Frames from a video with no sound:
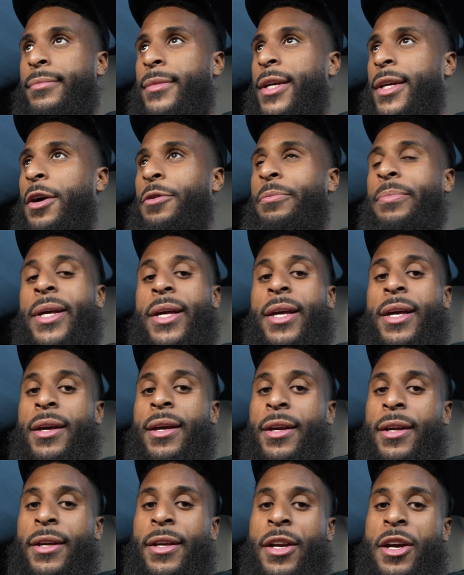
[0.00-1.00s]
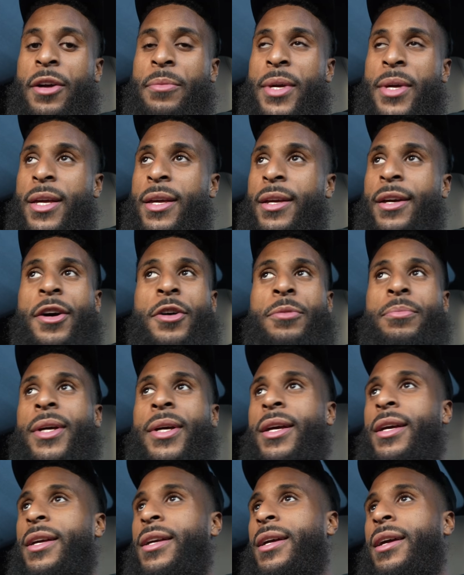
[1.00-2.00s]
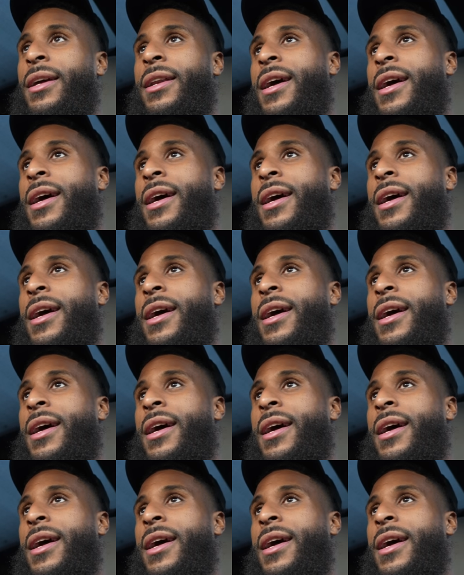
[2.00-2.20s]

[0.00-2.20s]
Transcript: go big. You know what I mean? Go big.